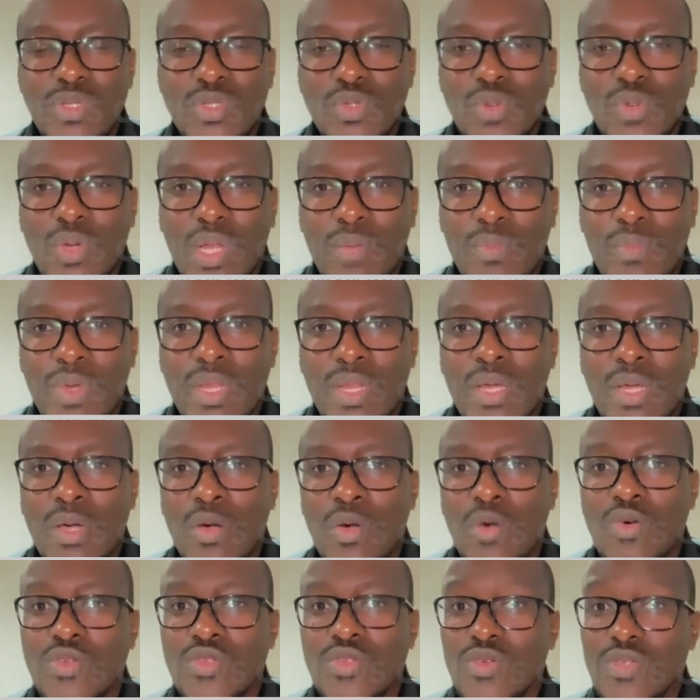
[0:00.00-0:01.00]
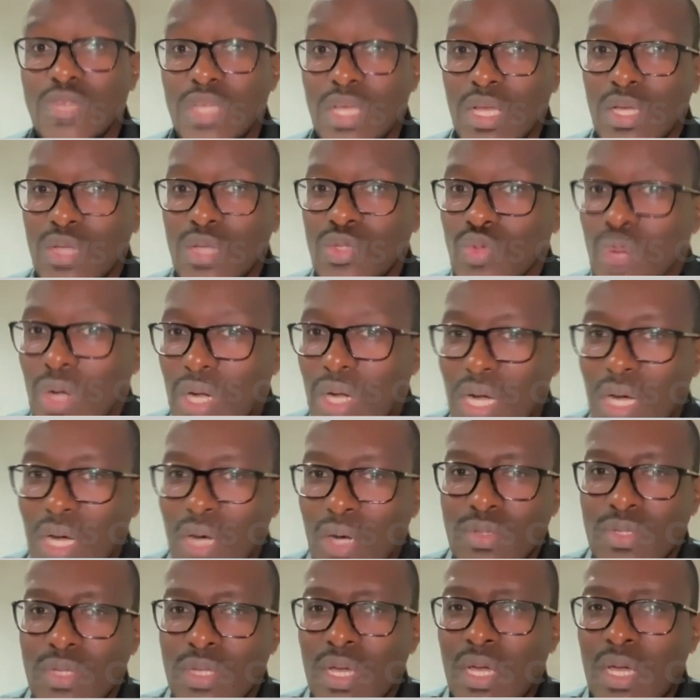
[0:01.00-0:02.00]
particular manner? Also take into
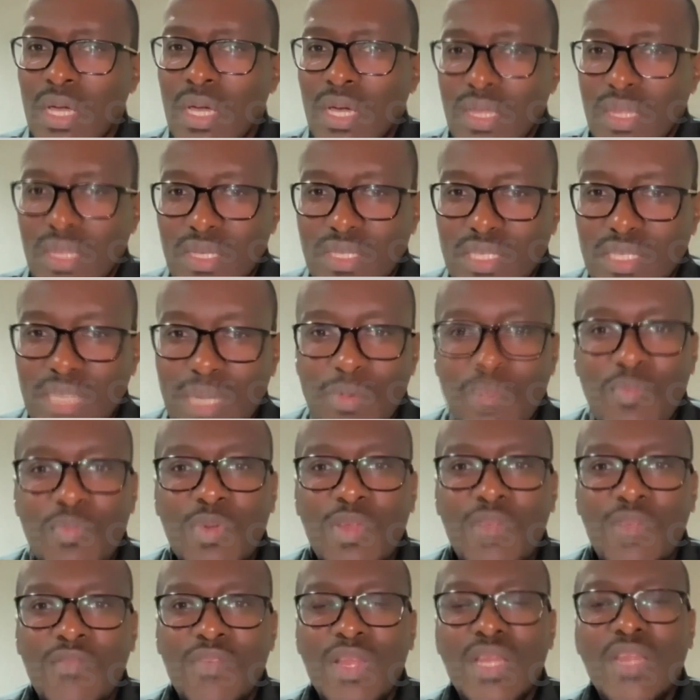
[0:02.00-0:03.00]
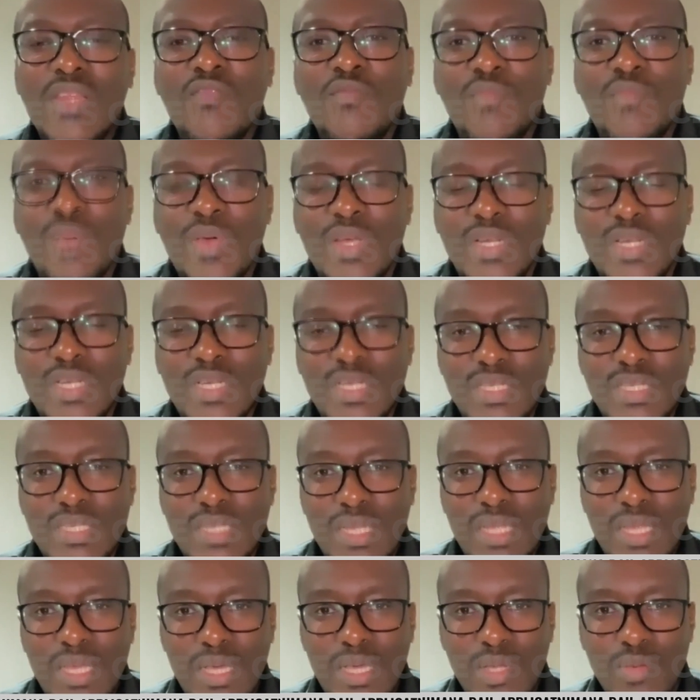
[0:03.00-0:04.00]
account the type of preventive measures
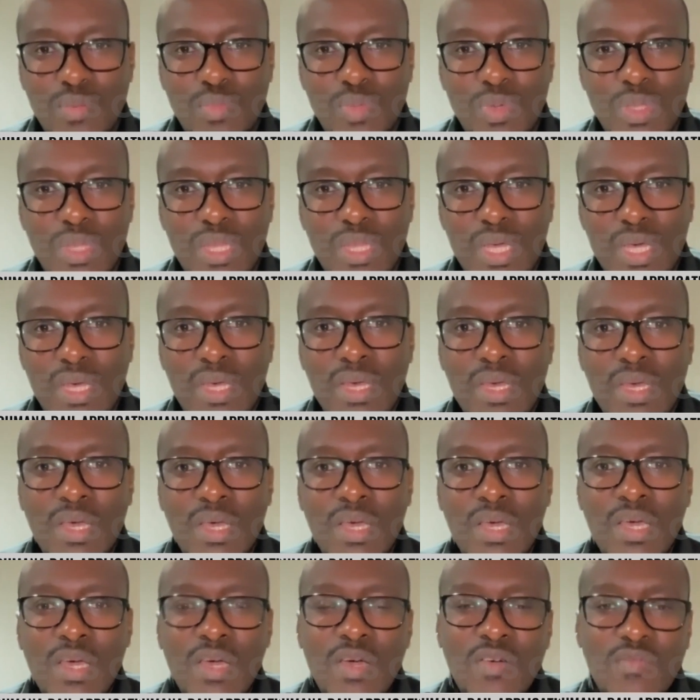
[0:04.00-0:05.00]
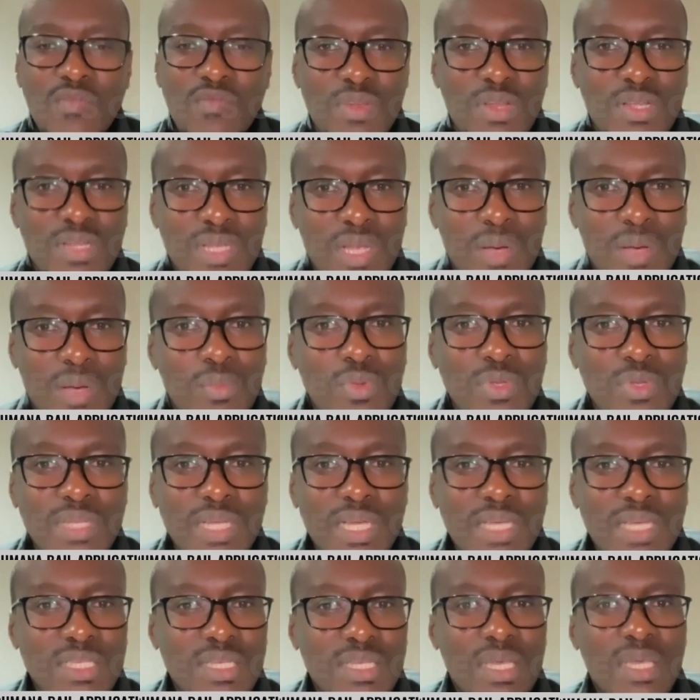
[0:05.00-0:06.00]
that can be there. For
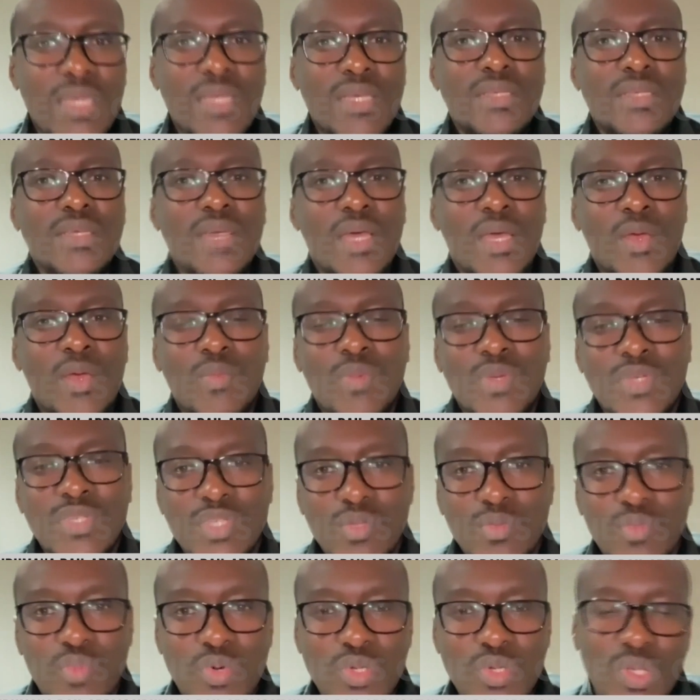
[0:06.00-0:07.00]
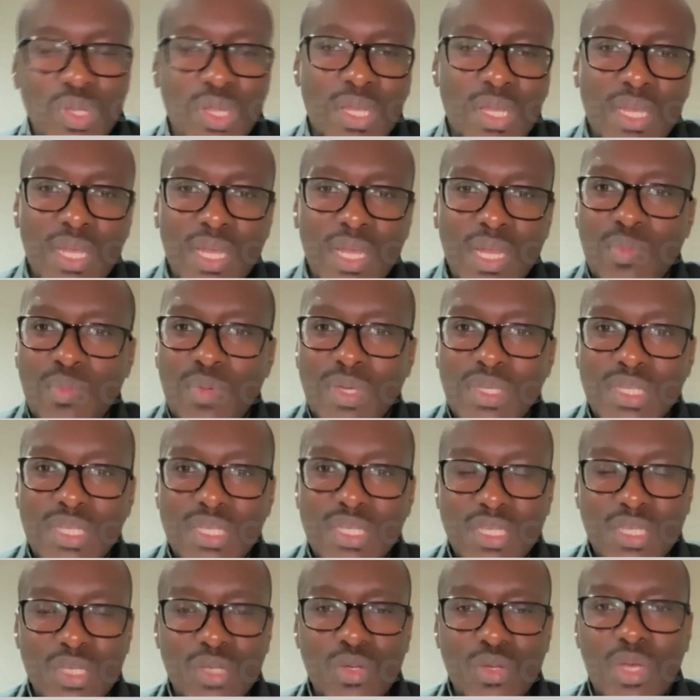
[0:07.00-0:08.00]
example, like saying I must report on a daily
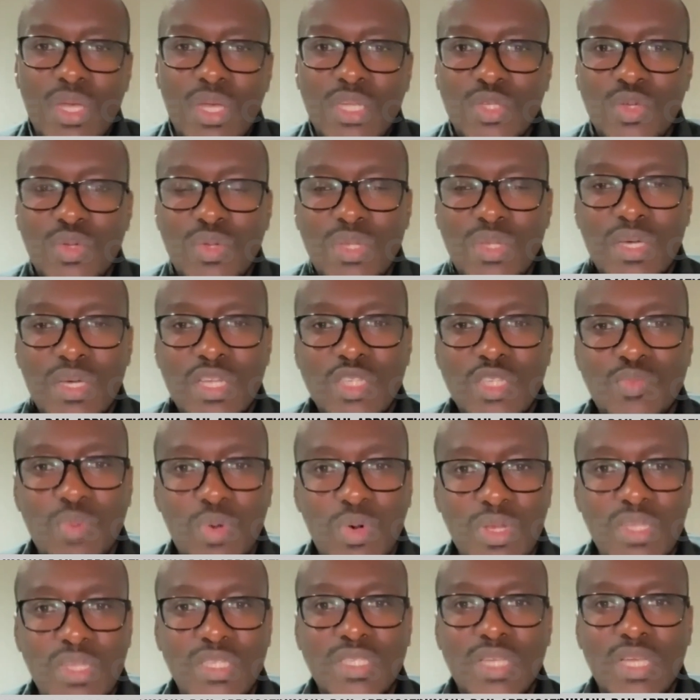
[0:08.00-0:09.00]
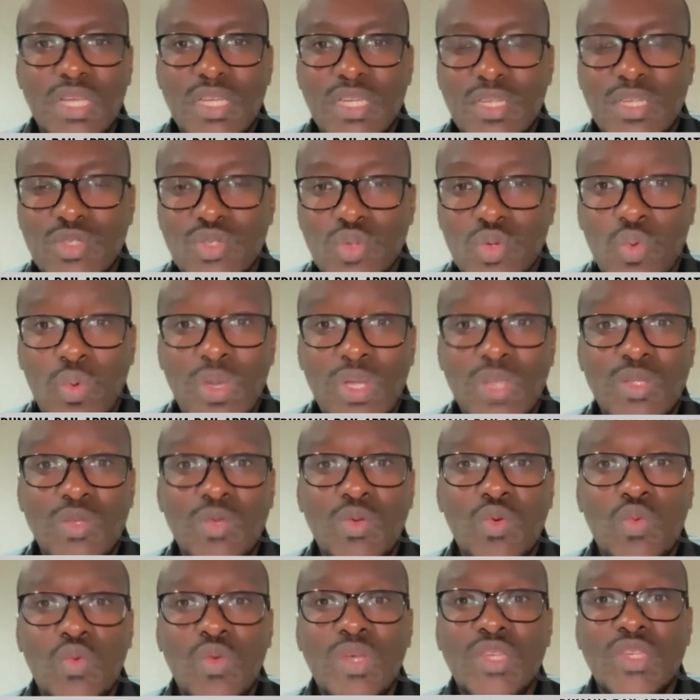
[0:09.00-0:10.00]
basis to the nearest police station. So
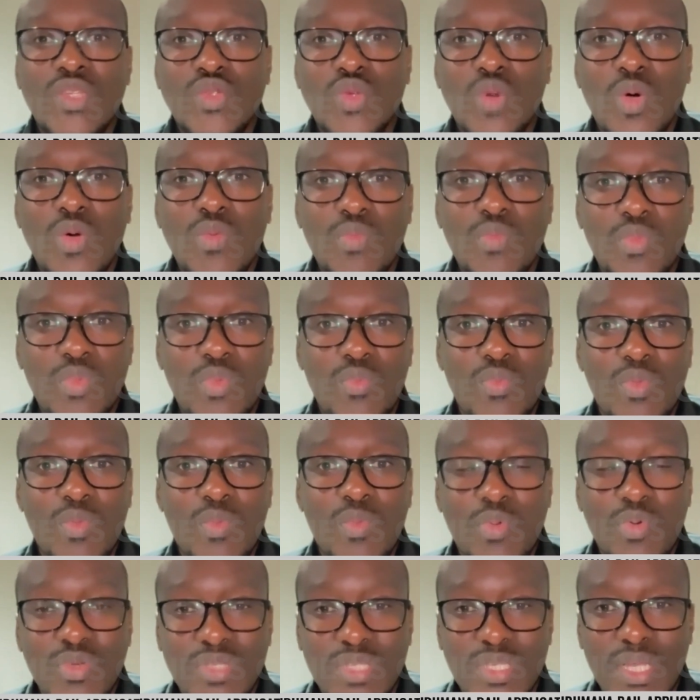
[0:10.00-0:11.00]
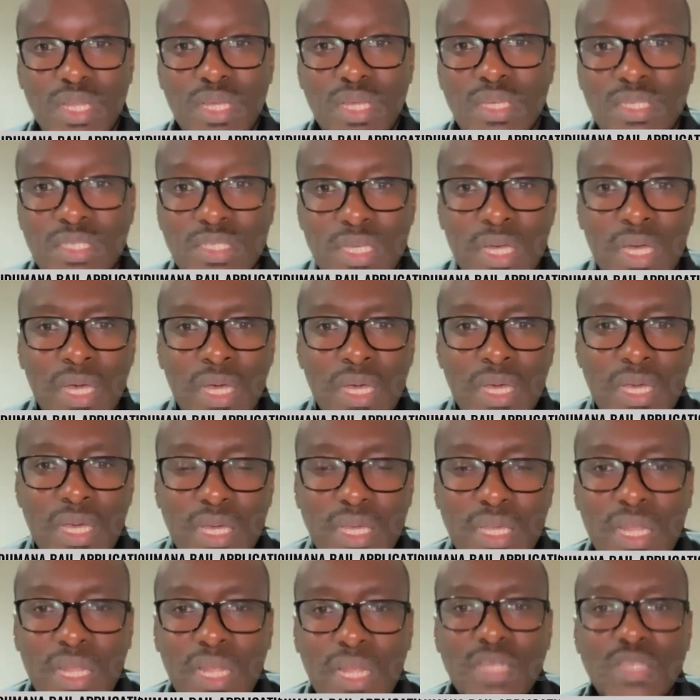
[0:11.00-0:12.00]
what we saw through the proceedings
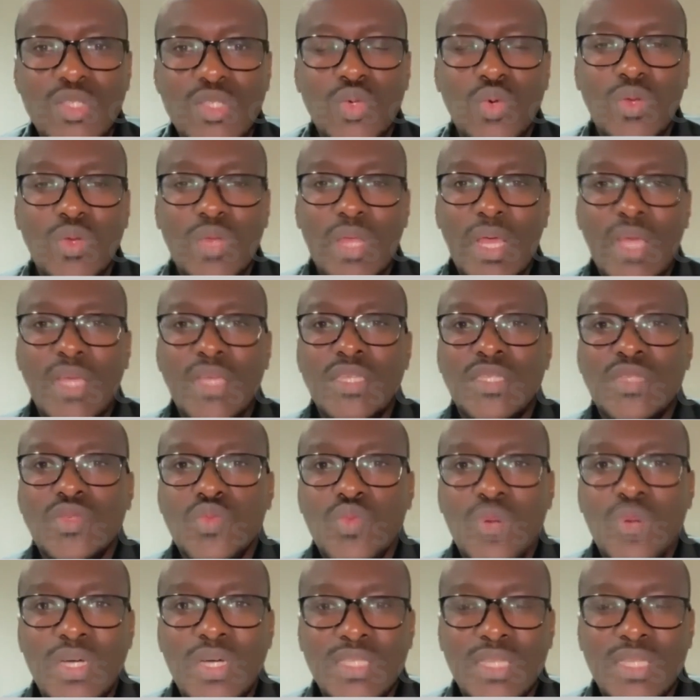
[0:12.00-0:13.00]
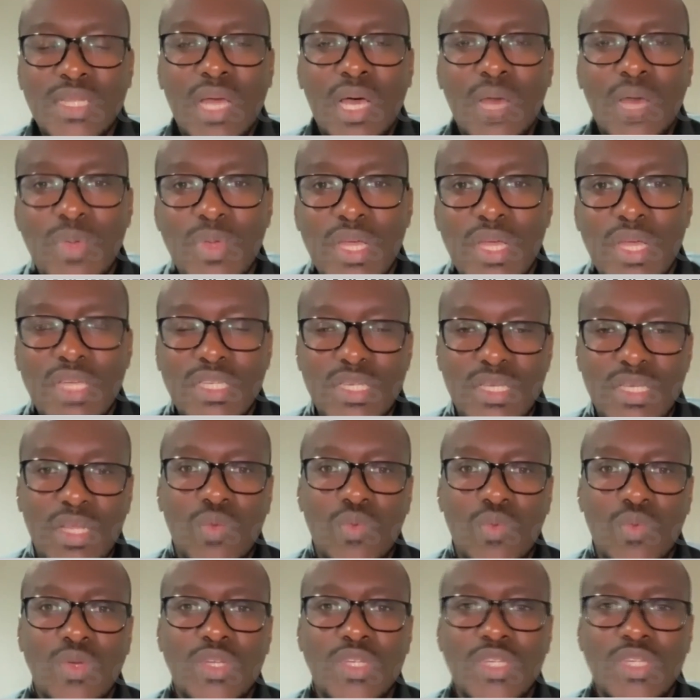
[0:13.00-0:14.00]
in the last 2 days was an application
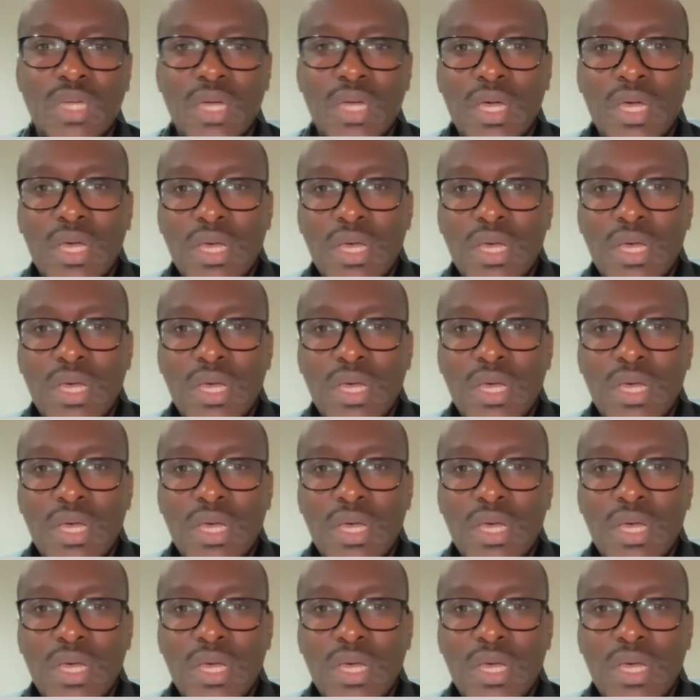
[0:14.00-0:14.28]
in which